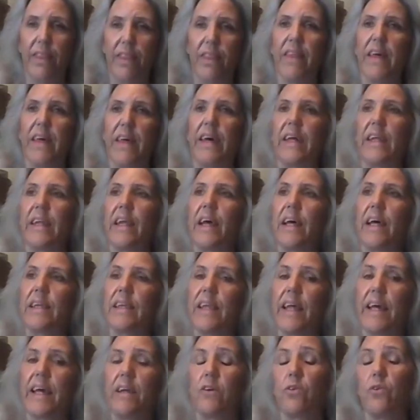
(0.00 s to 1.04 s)
and then
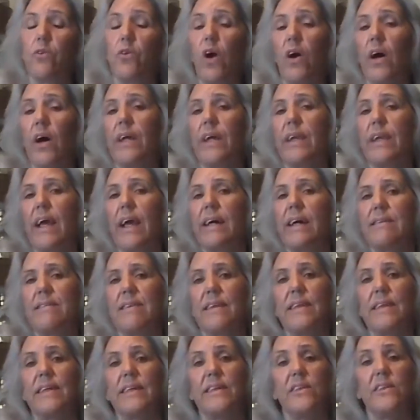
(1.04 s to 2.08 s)
later on, as
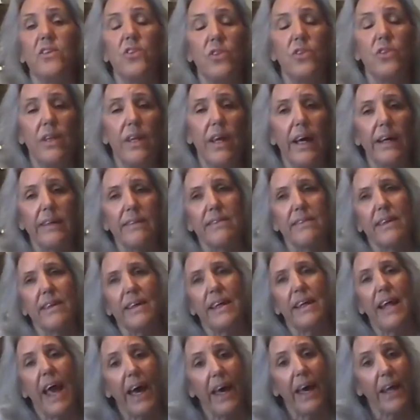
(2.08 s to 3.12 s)
an as
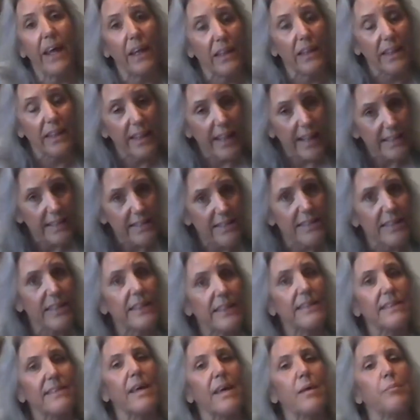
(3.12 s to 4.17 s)
an
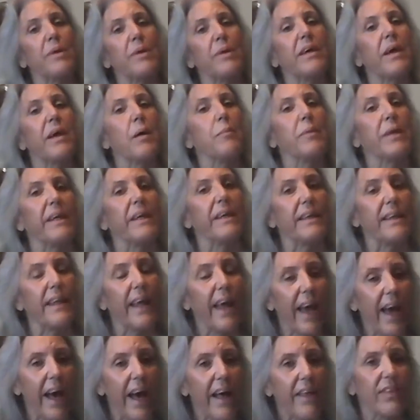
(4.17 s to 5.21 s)
adolescent and becoming an
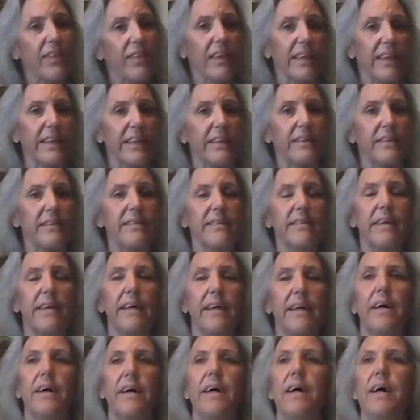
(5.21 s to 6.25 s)
athlete,
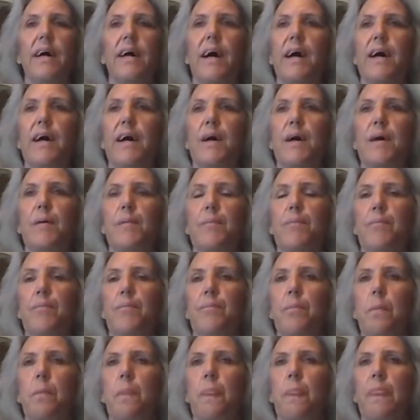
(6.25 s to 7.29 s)

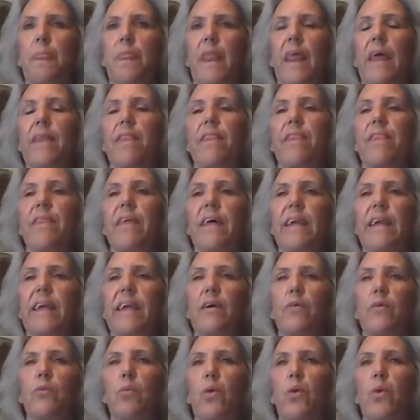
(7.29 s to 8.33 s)
um, then
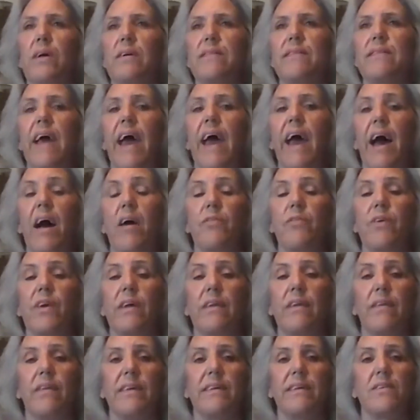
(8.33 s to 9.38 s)
it was
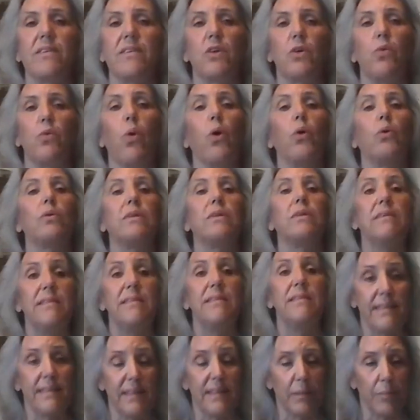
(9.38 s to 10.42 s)
having this quote
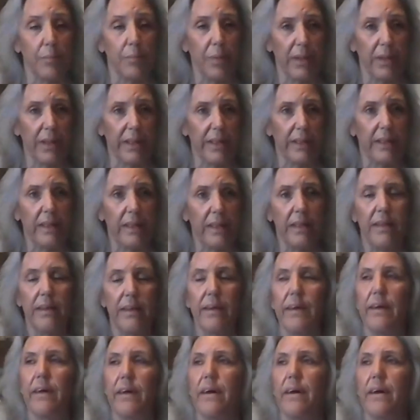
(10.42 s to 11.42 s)
discipline